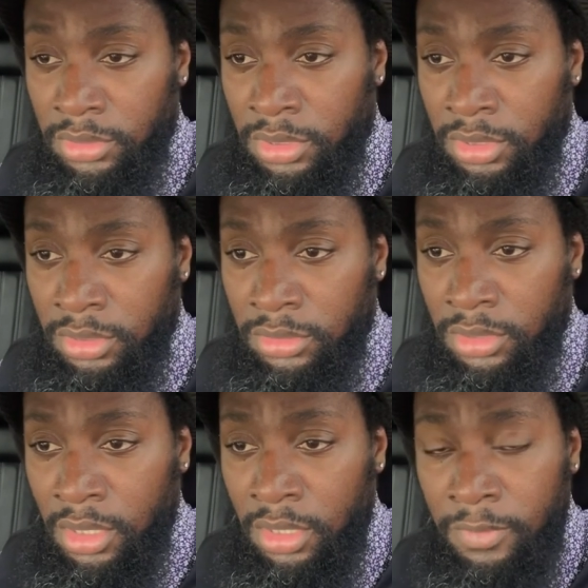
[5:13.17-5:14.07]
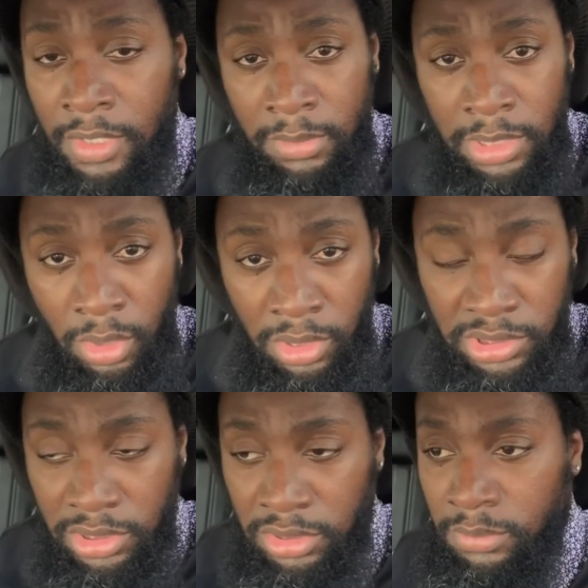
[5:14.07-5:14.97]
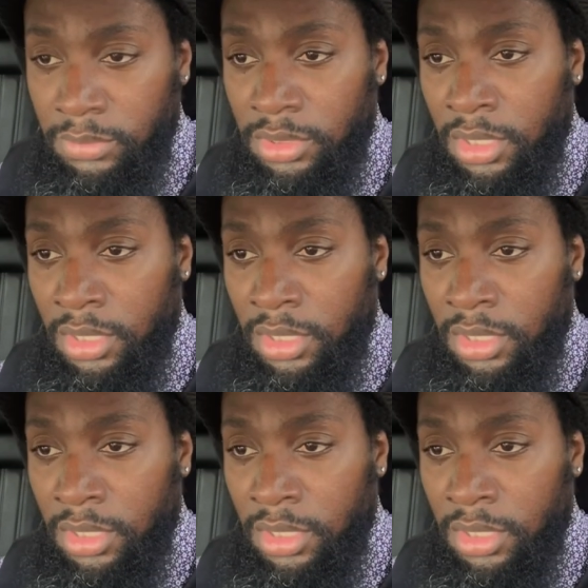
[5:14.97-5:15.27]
the family court system.